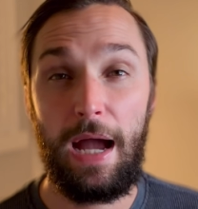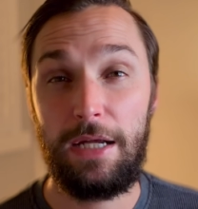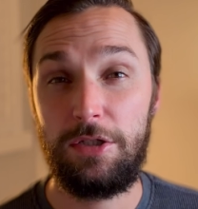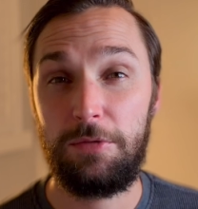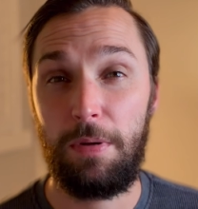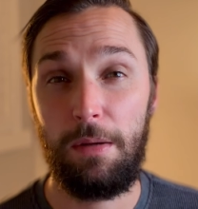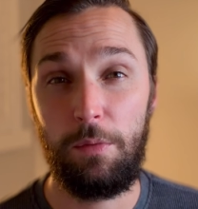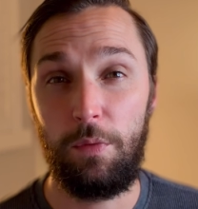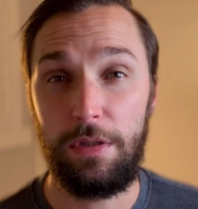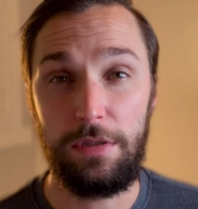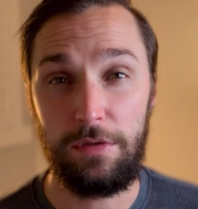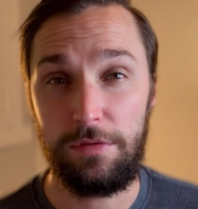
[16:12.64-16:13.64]
I just probably
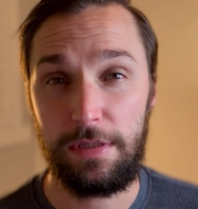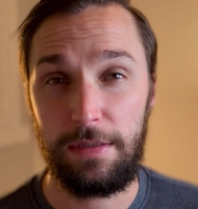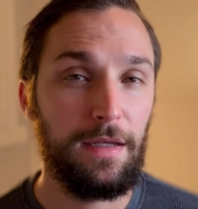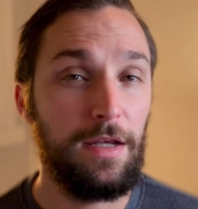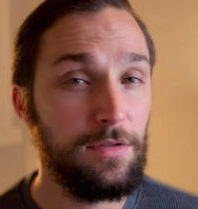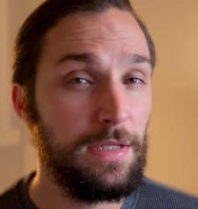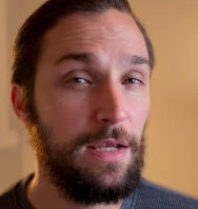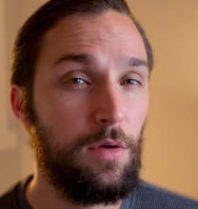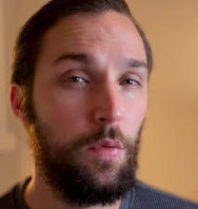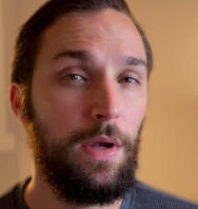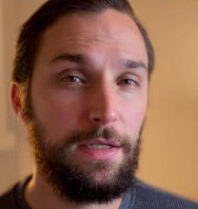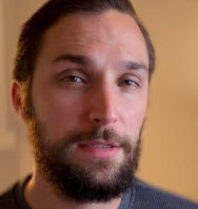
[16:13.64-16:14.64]
wouldn't use it. Here's a
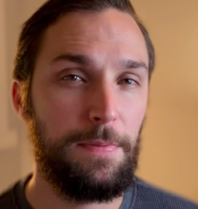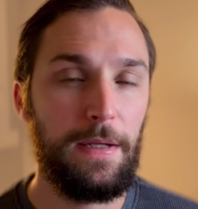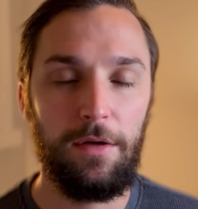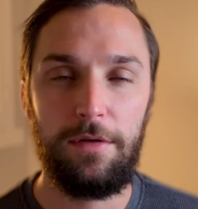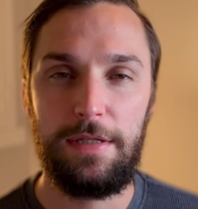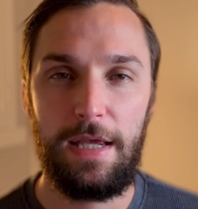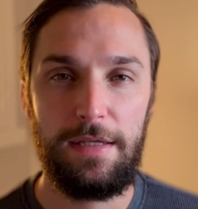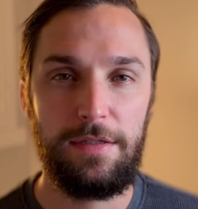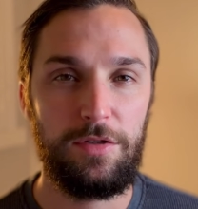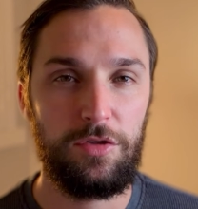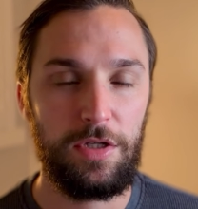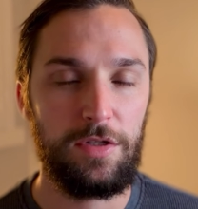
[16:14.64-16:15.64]
quick speaker
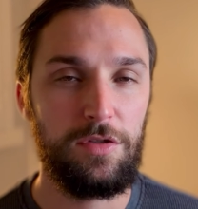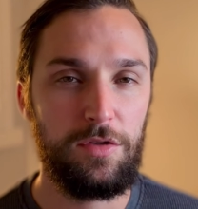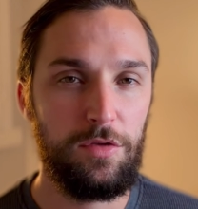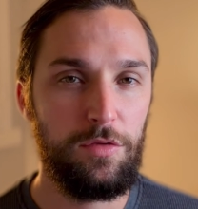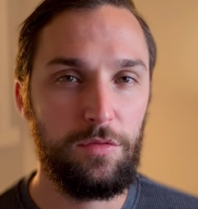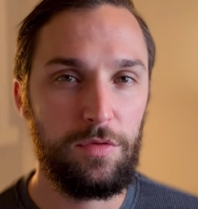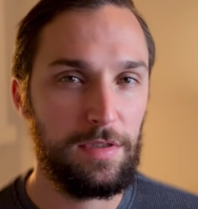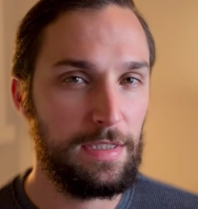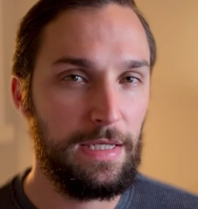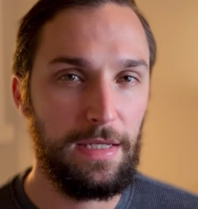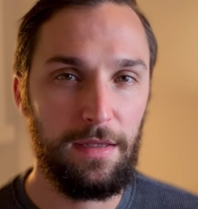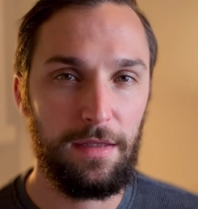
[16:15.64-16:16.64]
test just to
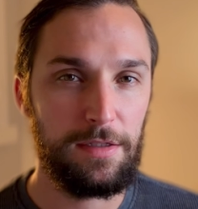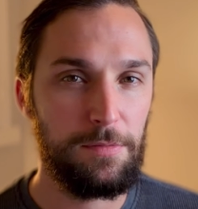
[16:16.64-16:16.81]
see the